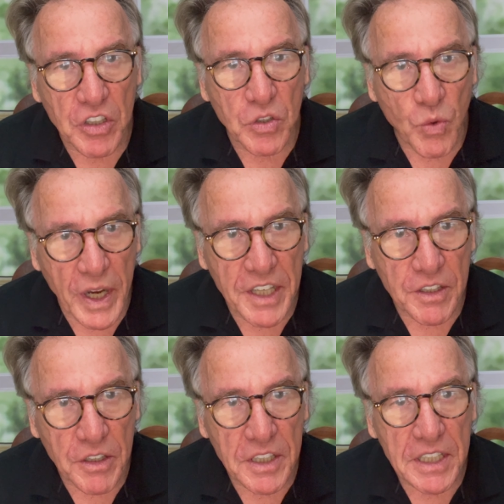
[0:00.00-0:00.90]

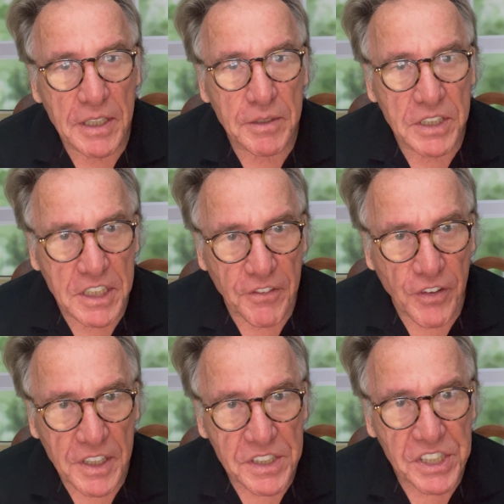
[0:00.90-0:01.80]
greater
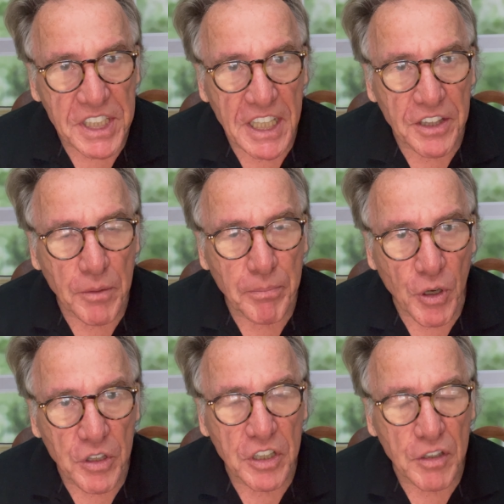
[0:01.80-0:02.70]
difference in the
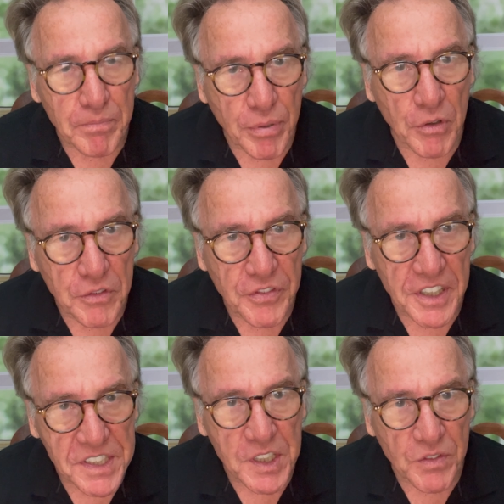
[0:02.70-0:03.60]
burden of proof
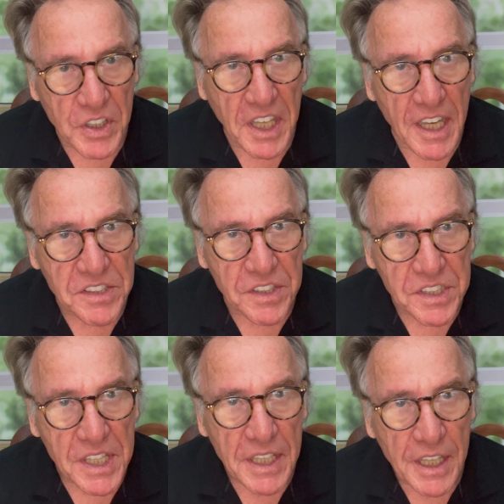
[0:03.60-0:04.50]
than civil
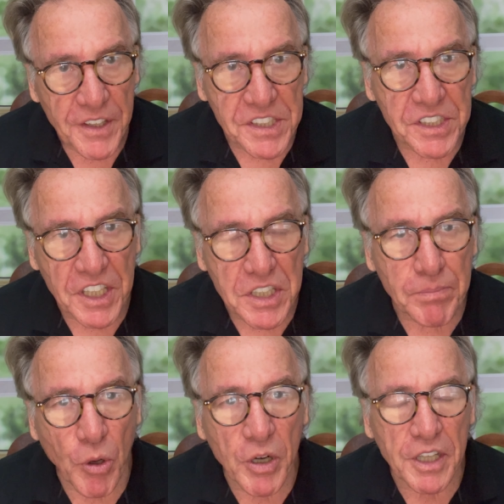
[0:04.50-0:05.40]
cases. This is
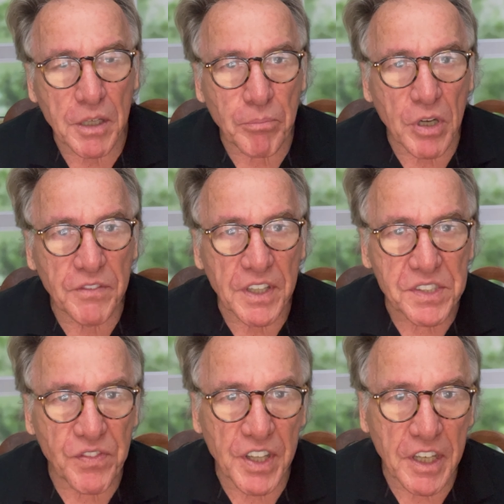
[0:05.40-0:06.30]
explored in a
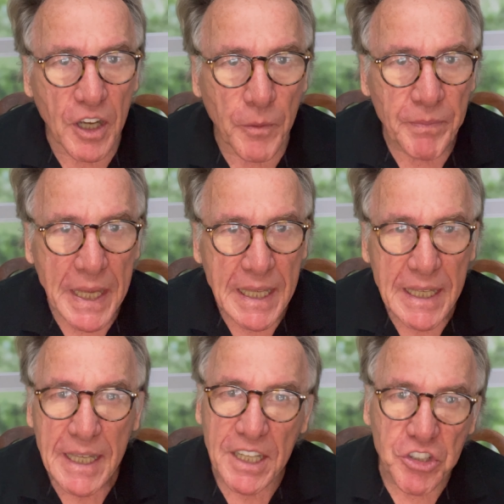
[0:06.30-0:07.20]
previous video.
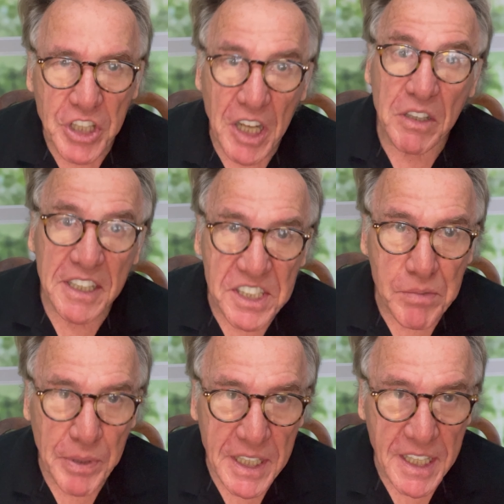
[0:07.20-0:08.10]
And generally
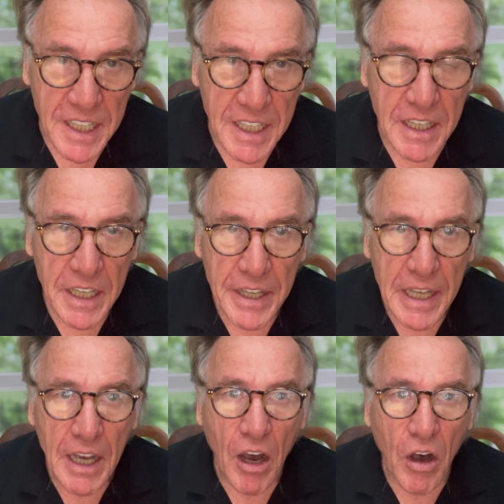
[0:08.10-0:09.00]
speaking,
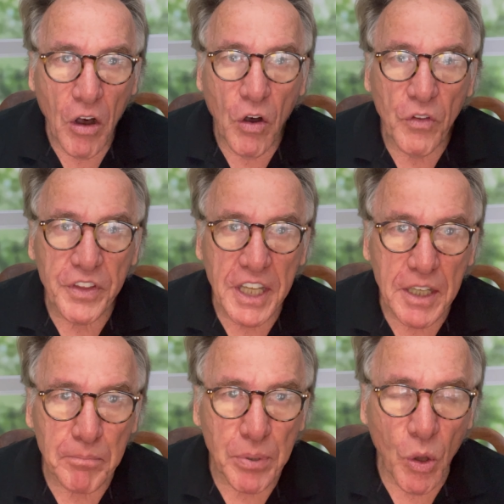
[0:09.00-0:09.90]
all
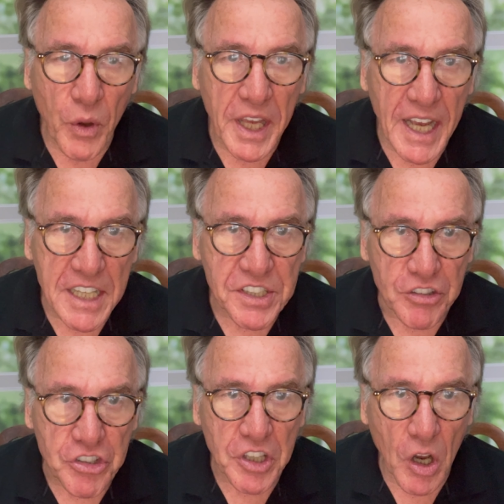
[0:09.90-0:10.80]
the employee has
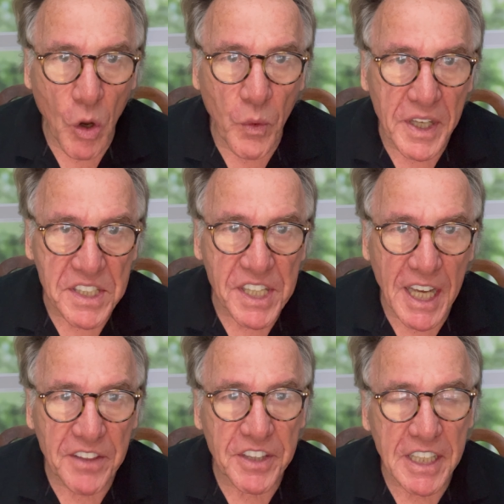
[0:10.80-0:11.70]
to show is
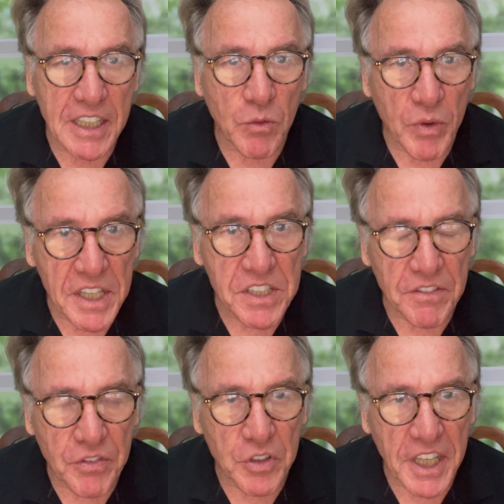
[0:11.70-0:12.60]
that the
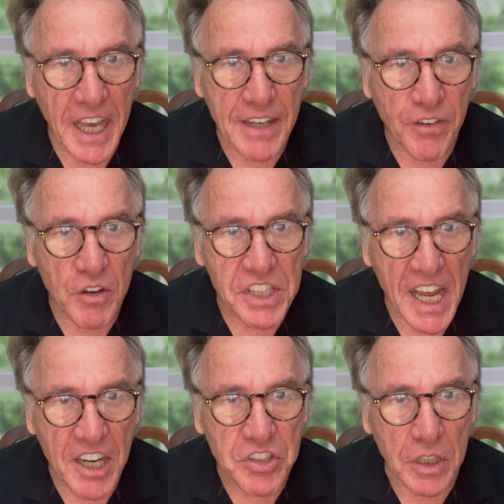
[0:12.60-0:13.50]
reason for the adverse
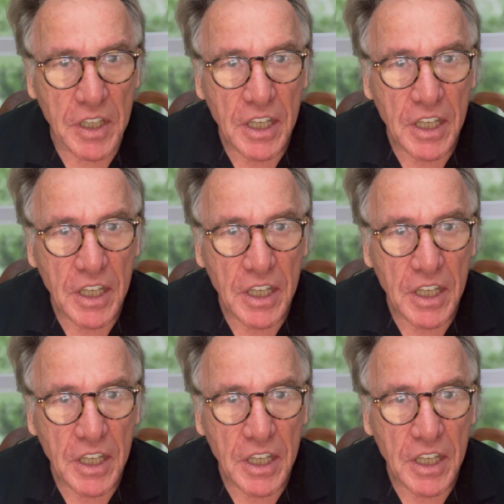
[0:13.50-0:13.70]
action